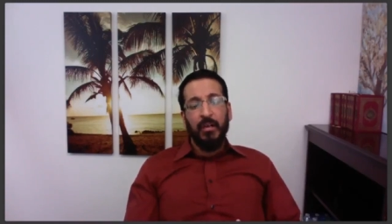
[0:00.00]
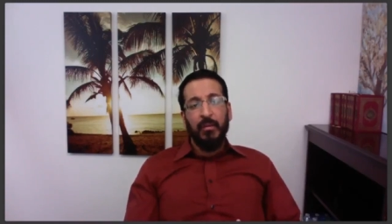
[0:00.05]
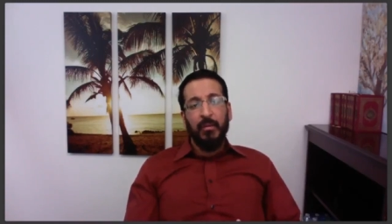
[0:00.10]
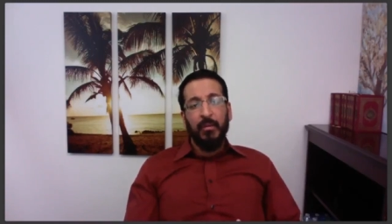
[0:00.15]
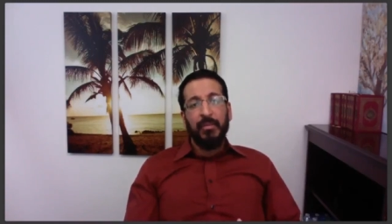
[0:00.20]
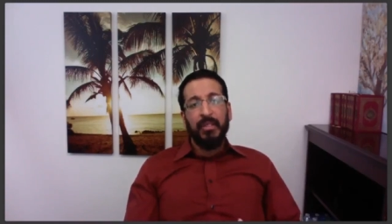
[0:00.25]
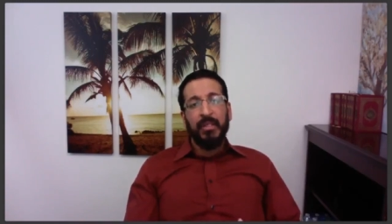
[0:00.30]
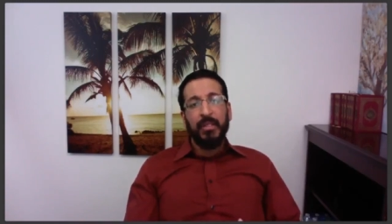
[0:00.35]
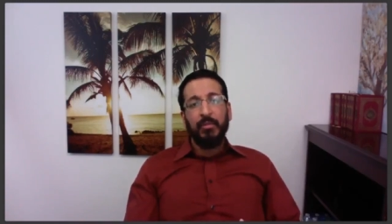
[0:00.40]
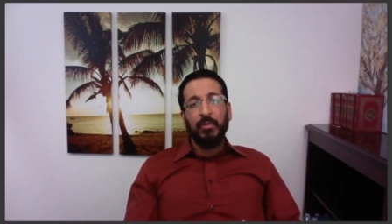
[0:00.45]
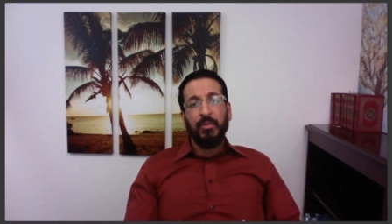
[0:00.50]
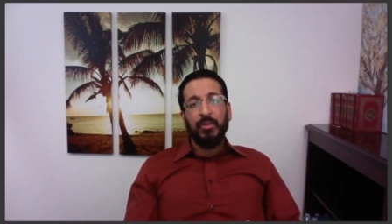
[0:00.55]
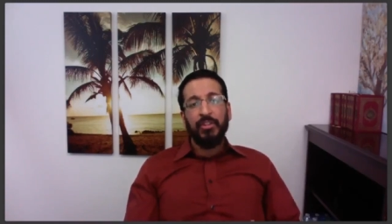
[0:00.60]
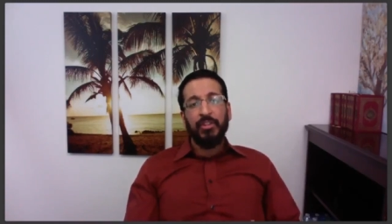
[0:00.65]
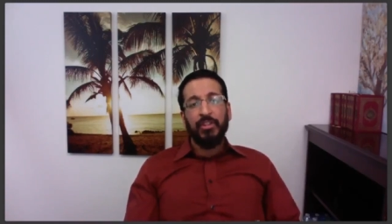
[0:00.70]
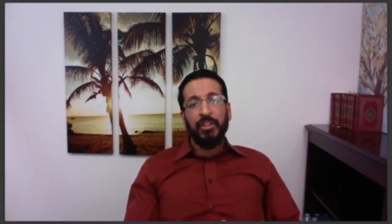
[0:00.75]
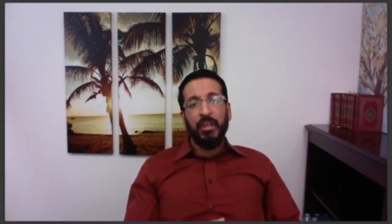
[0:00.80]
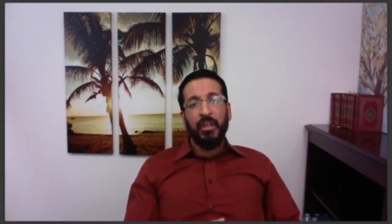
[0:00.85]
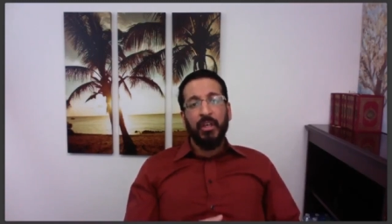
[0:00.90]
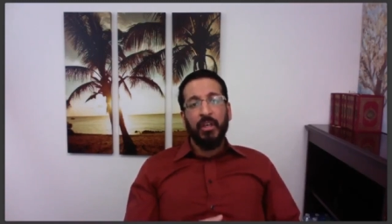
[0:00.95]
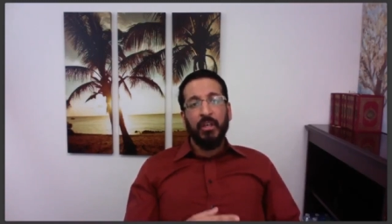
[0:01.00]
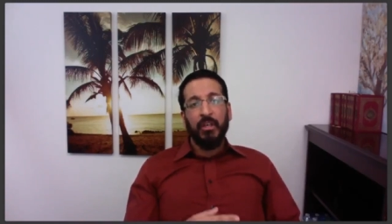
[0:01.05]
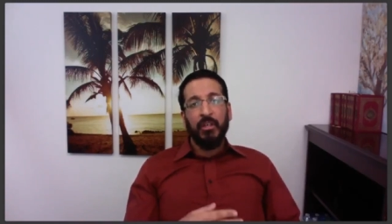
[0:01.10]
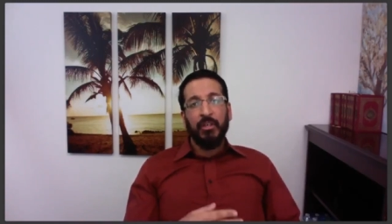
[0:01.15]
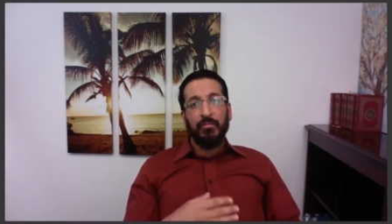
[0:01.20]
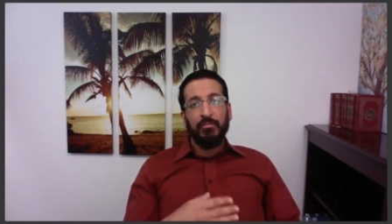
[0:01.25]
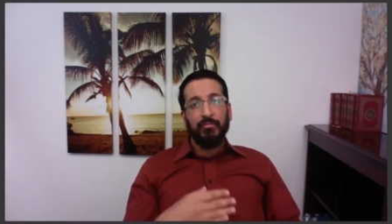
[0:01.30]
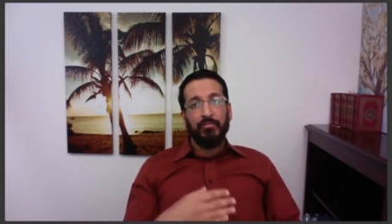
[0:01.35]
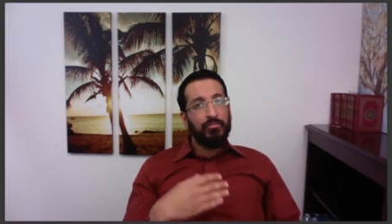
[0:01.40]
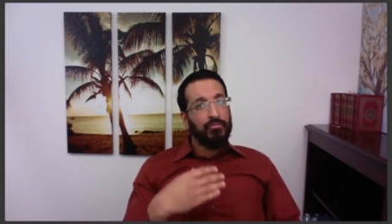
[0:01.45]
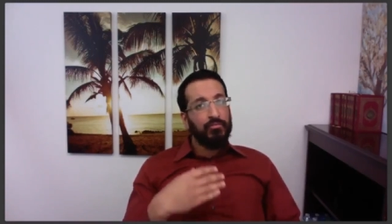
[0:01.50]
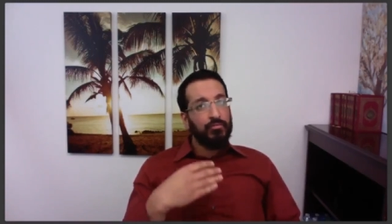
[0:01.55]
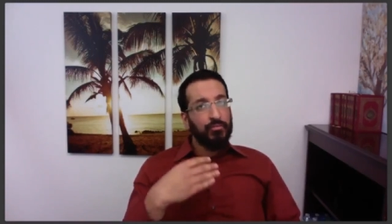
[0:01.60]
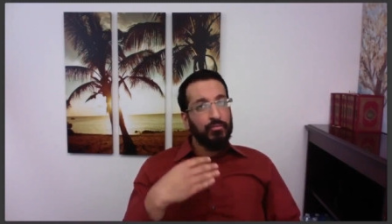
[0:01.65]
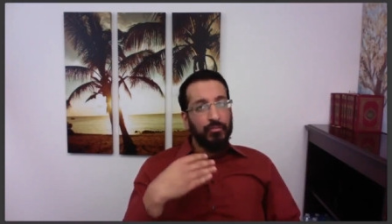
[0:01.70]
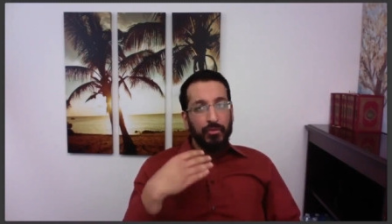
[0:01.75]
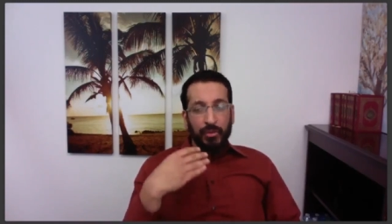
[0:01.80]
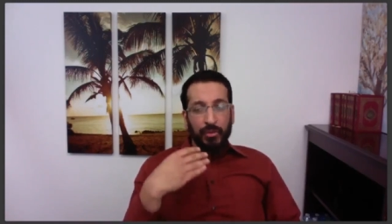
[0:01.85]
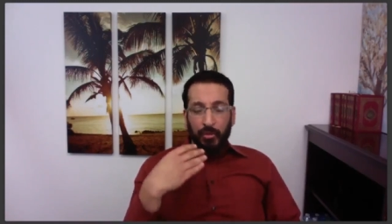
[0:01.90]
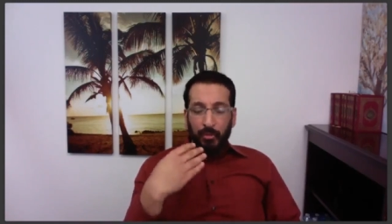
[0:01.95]
people which are
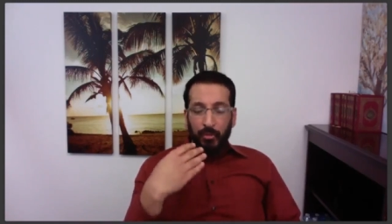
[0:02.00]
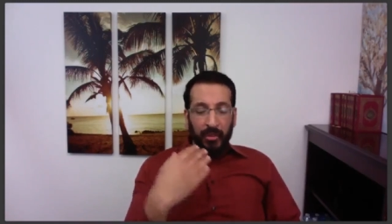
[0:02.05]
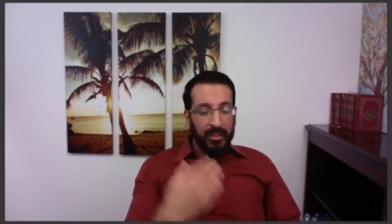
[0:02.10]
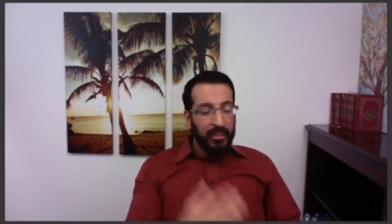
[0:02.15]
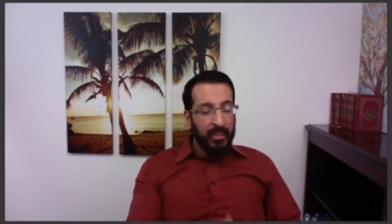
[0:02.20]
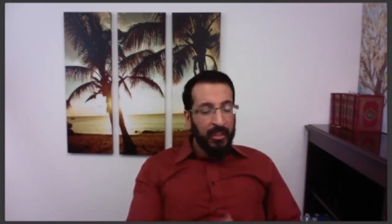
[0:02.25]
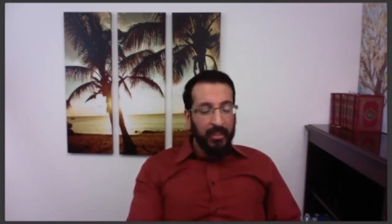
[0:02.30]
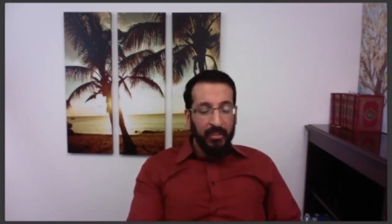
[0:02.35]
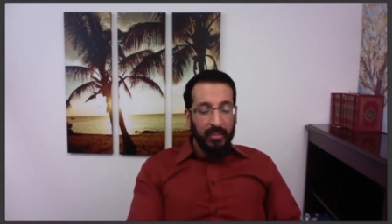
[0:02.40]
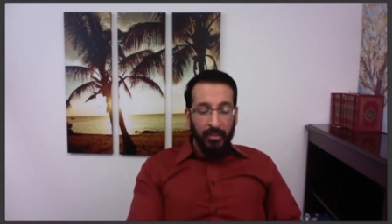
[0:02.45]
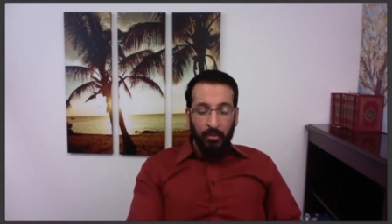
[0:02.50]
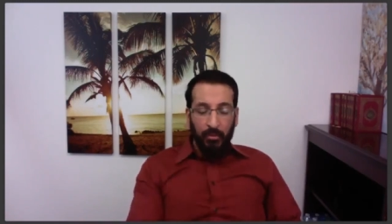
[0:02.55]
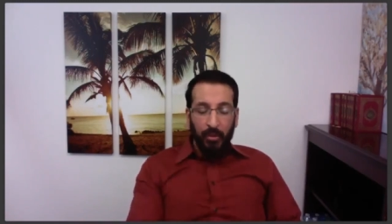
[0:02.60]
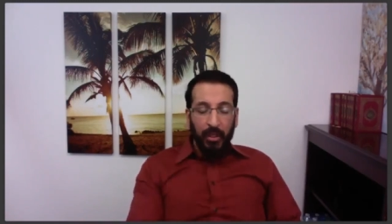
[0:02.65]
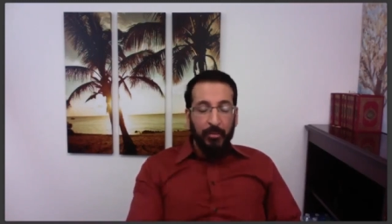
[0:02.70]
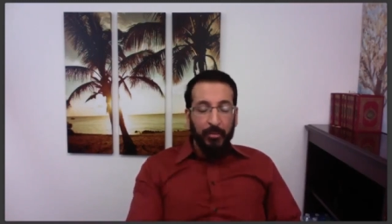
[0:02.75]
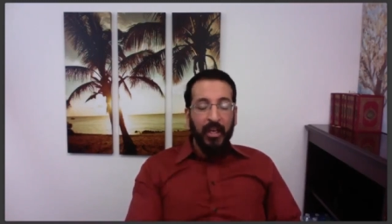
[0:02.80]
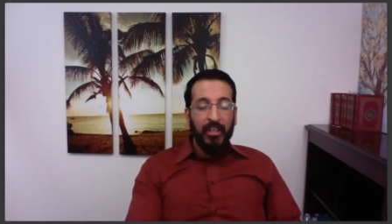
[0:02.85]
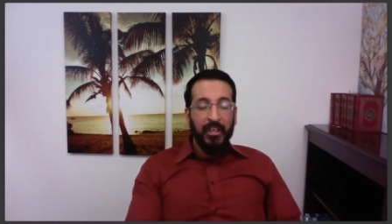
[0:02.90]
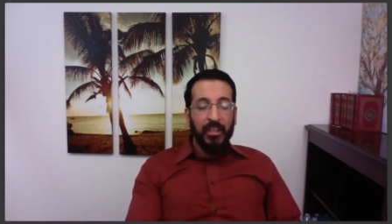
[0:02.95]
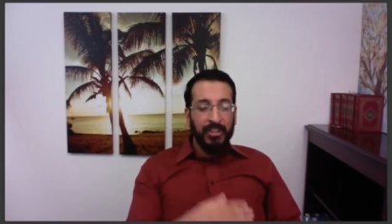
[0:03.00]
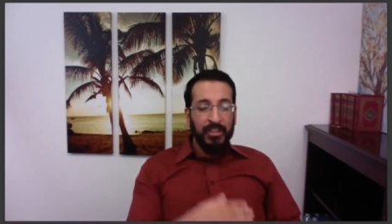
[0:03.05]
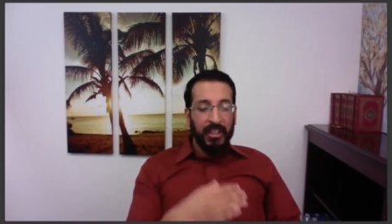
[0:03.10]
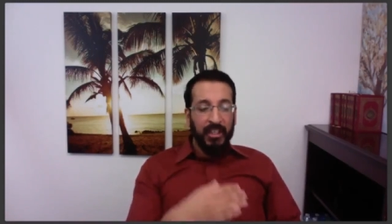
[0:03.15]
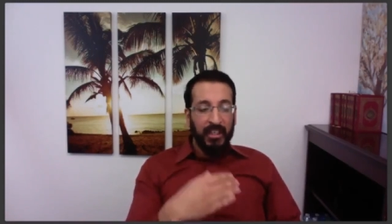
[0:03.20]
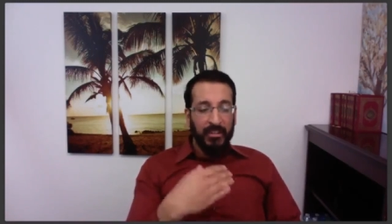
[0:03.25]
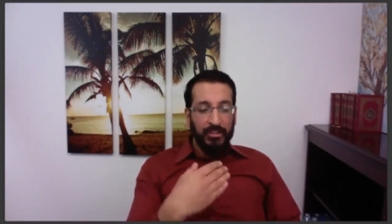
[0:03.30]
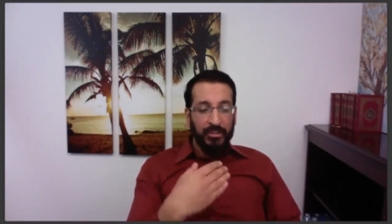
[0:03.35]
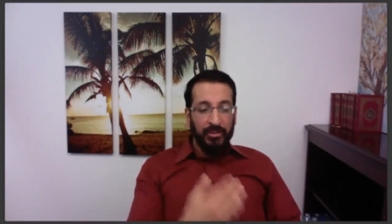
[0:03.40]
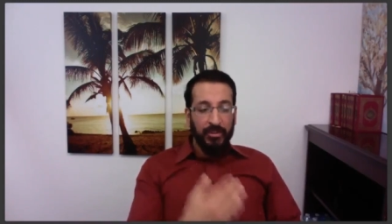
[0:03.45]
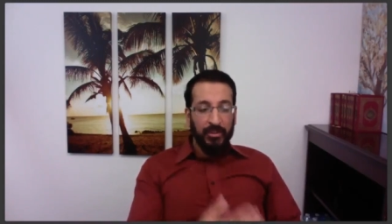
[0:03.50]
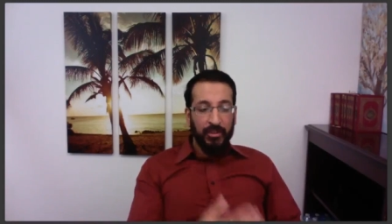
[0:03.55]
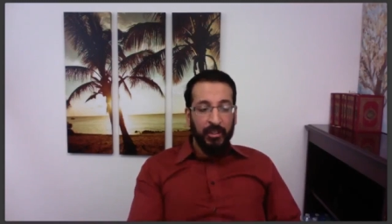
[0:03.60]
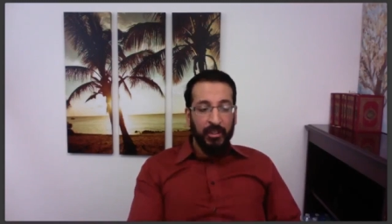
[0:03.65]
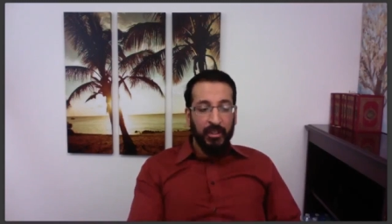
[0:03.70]
working on like work projects, or